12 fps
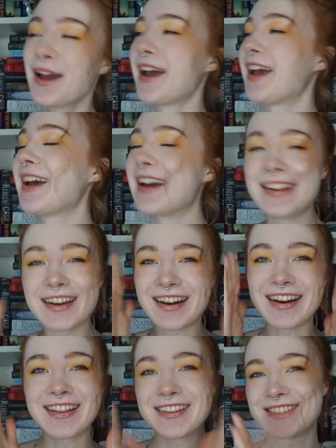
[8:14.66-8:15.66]
and
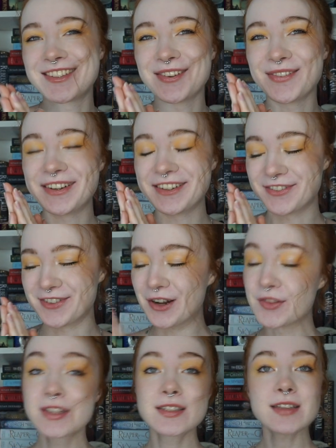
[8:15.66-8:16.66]
it's so wonderful.
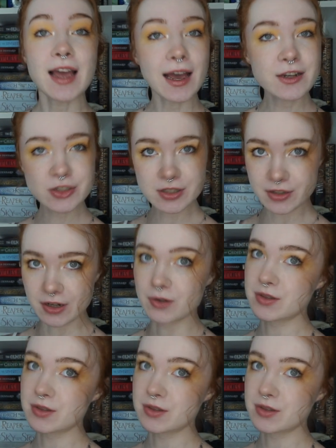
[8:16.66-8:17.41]
This is actually, though,